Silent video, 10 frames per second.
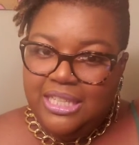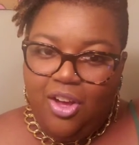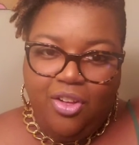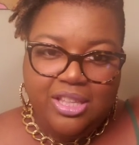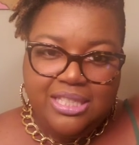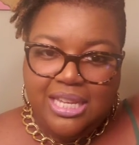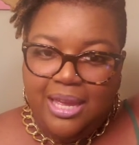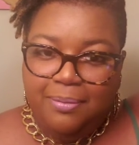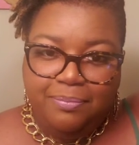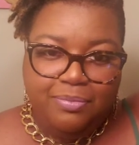All the
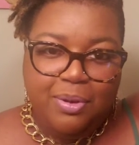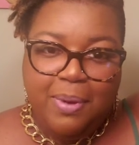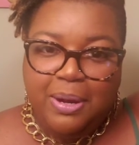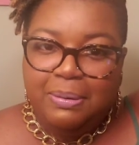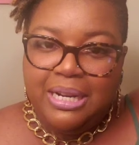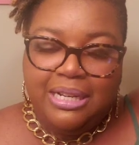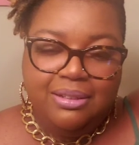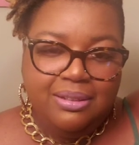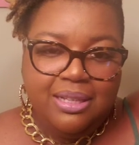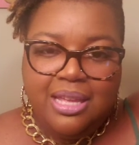time, no matter what I
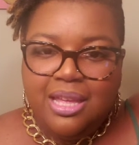do,